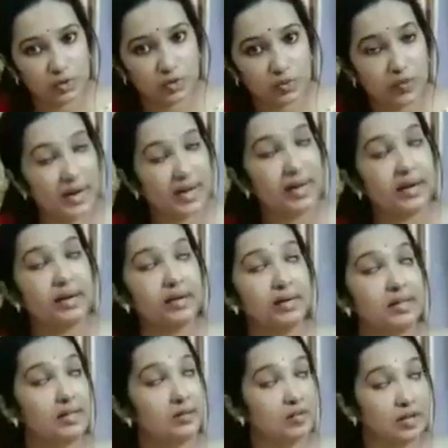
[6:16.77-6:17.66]
where
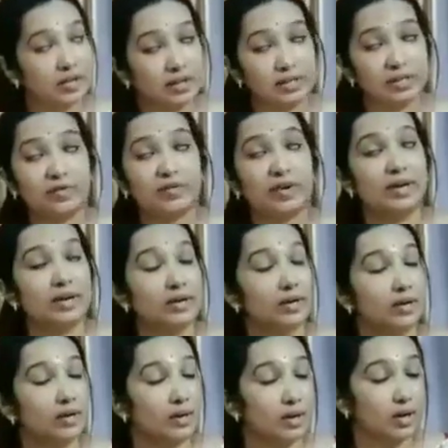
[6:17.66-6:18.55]
they were, they
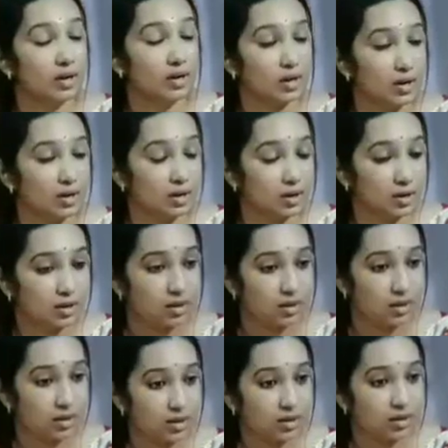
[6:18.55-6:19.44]
were,
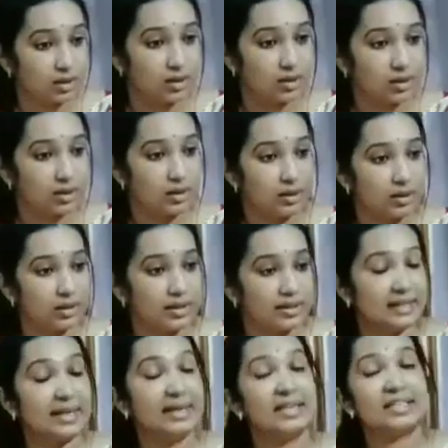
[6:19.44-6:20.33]
uh,
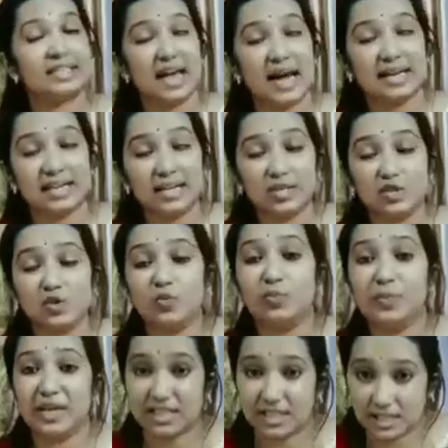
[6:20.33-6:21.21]
they decided
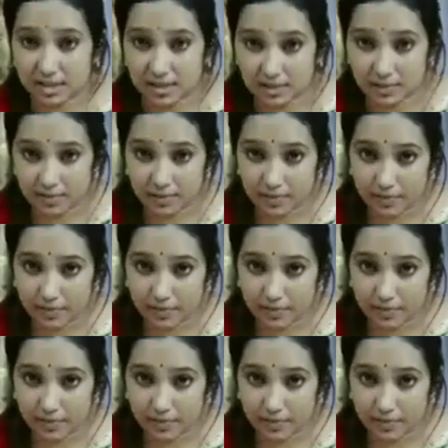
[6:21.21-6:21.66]
to meet.